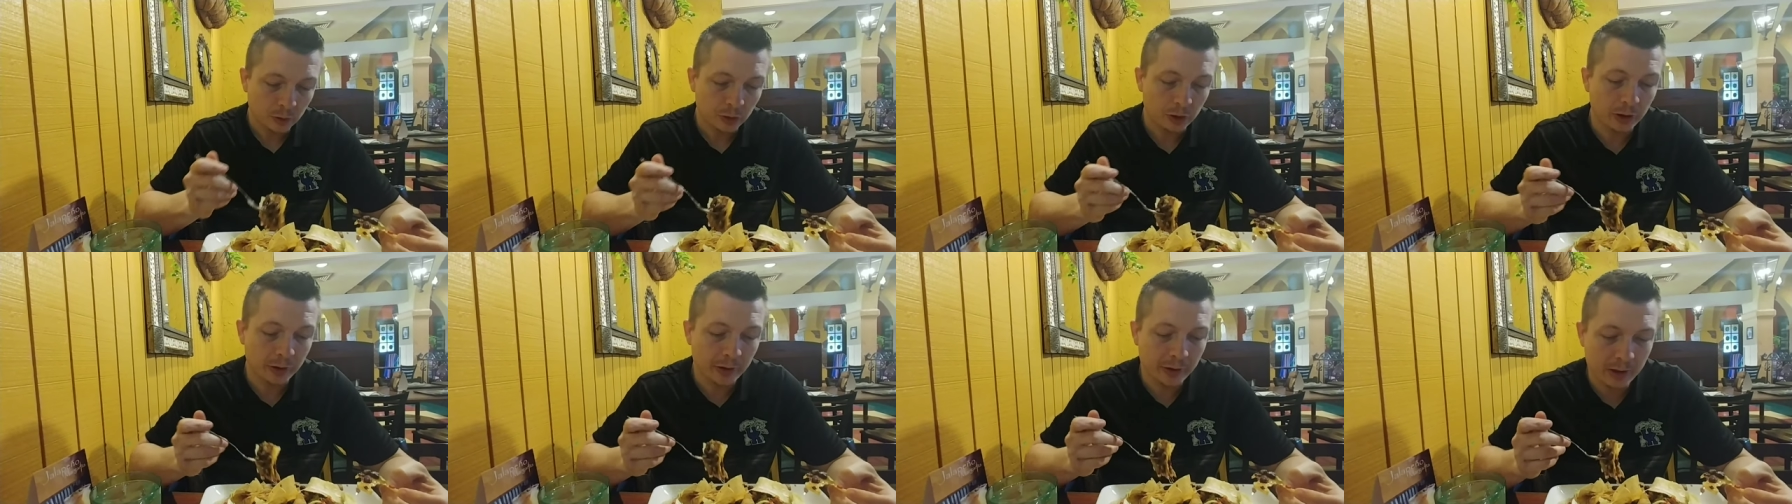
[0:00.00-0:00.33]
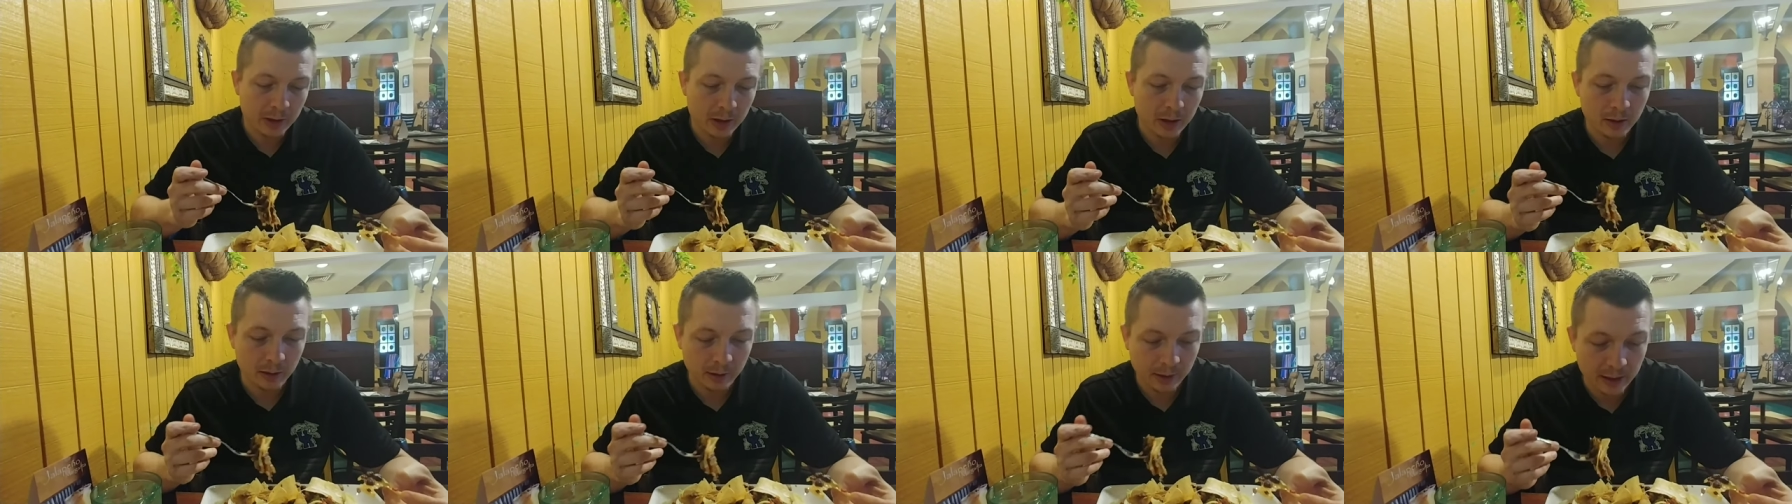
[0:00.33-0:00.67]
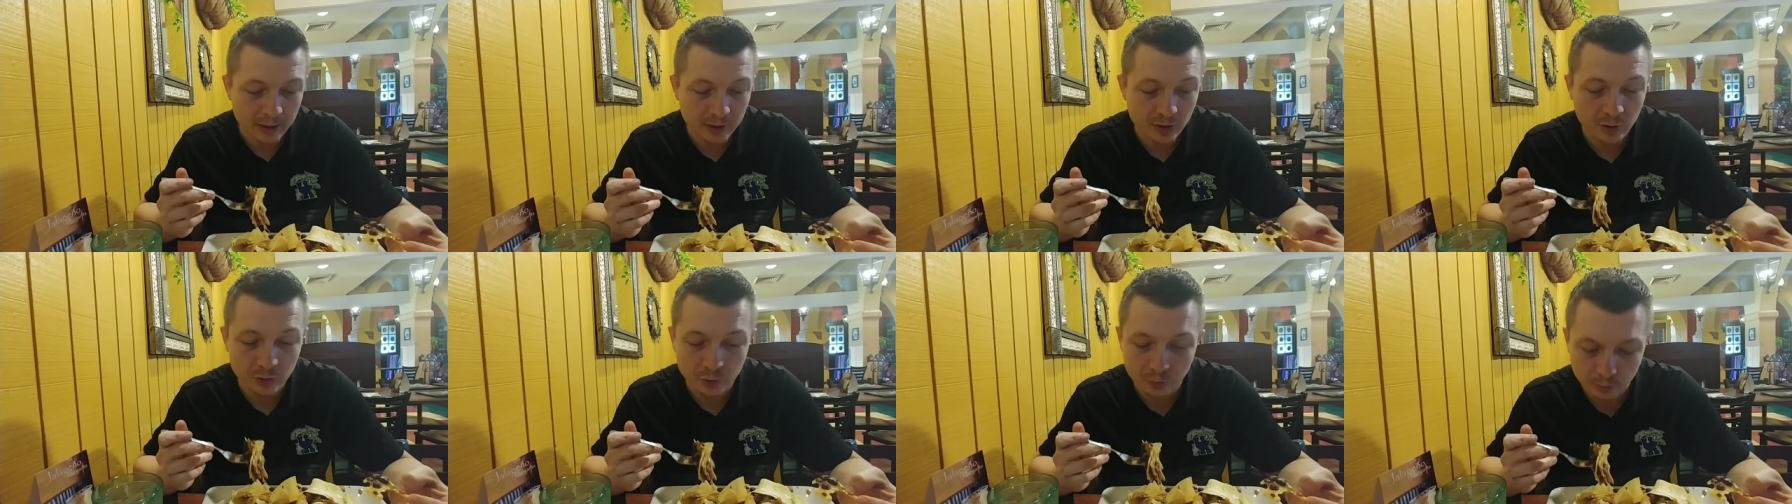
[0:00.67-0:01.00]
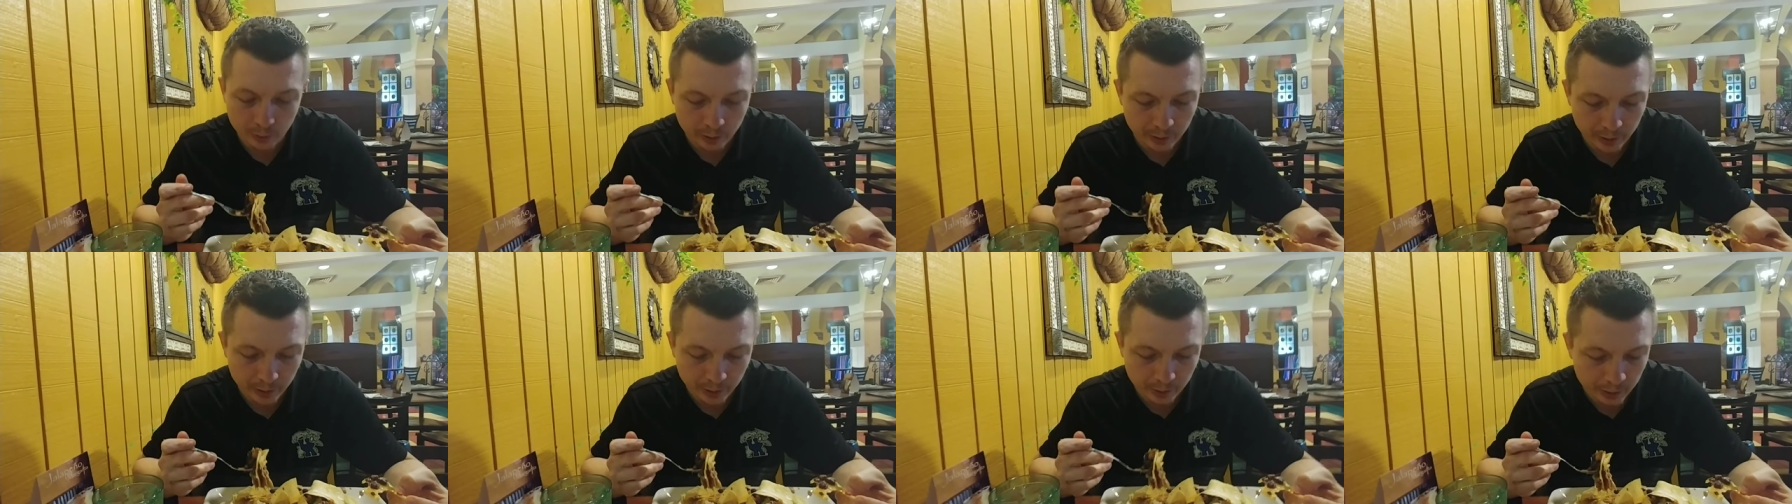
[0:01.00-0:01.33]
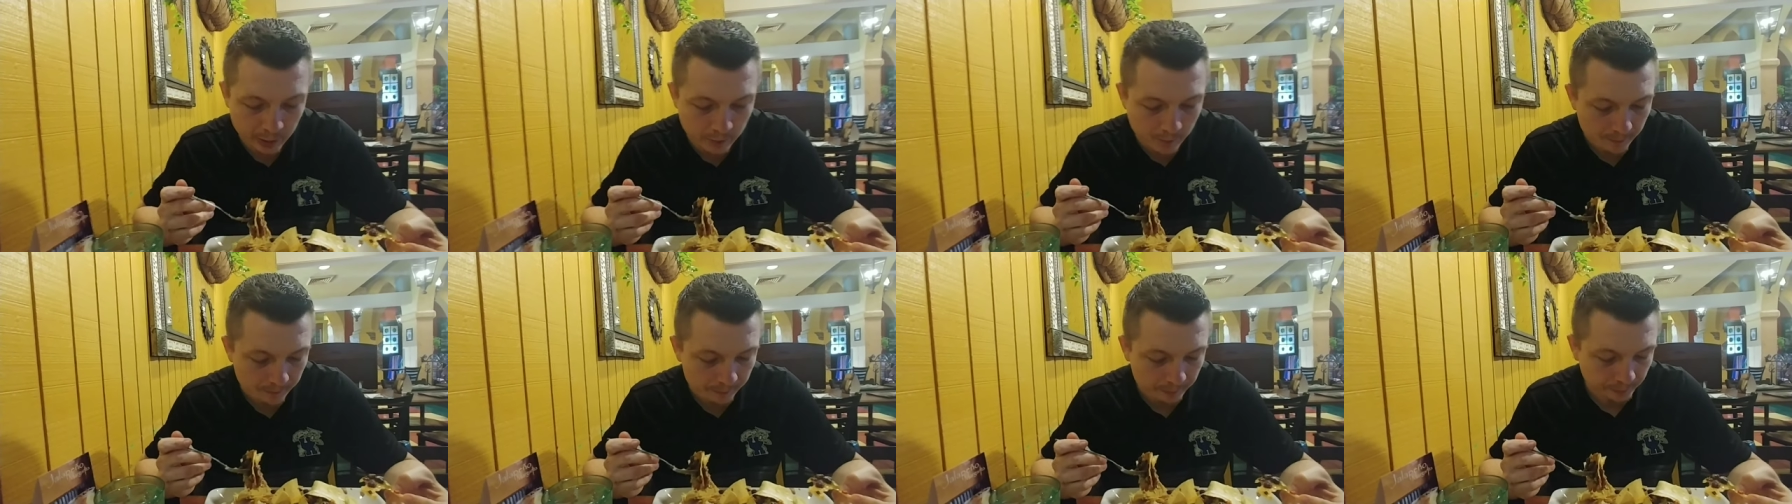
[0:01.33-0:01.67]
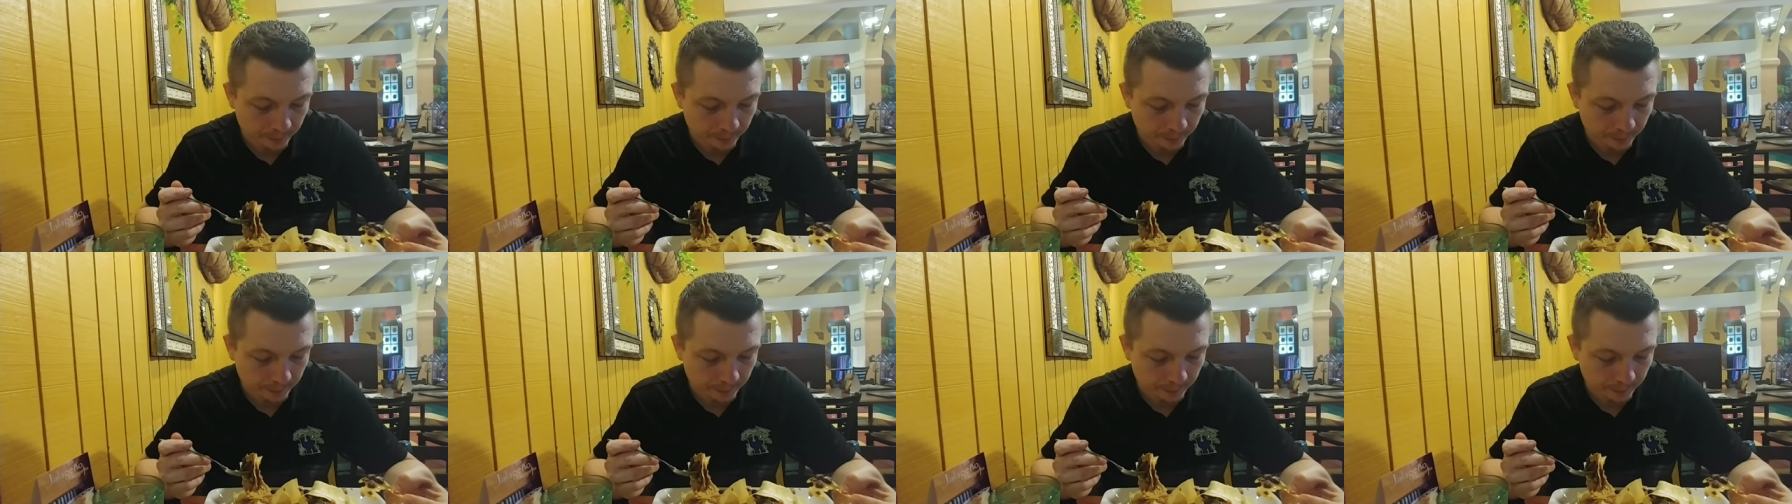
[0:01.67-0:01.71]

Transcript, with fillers: Chili con queso is really good.